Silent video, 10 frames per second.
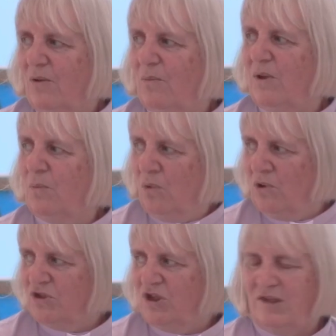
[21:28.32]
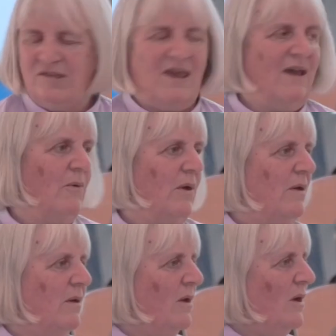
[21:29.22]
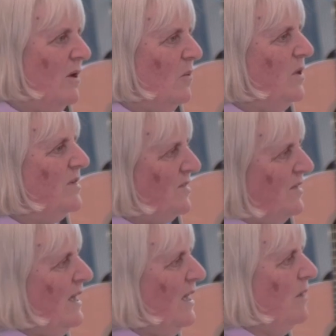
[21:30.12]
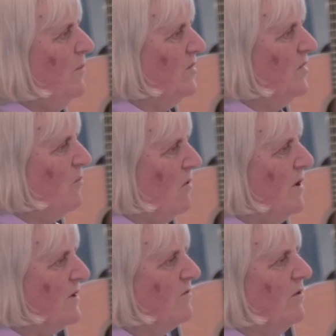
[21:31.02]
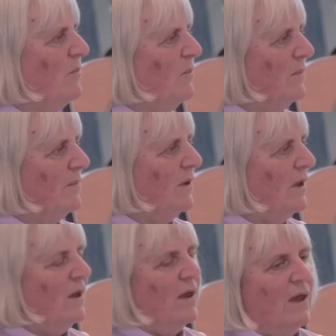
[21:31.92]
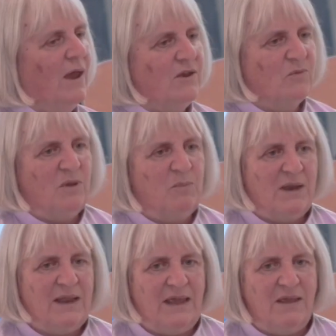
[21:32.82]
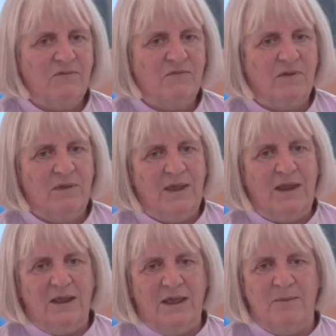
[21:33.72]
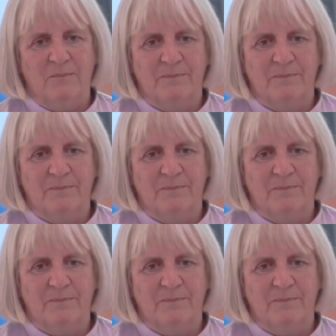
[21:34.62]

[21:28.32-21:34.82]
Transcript: We watch his hour. We see him as the bridegroom, and we believe in him.